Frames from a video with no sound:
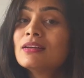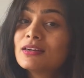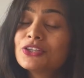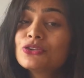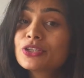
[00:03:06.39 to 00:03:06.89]

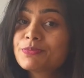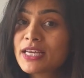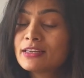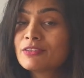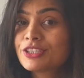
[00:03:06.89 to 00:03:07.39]
a YouTube
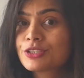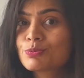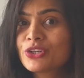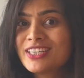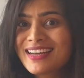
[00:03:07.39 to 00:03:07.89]
channel which is
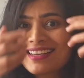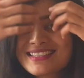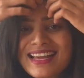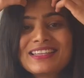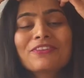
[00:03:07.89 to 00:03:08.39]

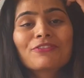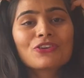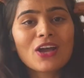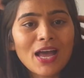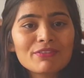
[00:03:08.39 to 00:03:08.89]
monetized and if
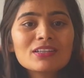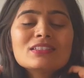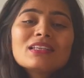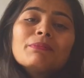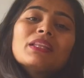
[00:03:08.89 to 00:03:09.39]
you have
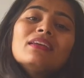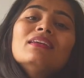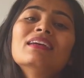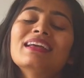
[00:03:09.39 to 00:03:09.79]
earned something,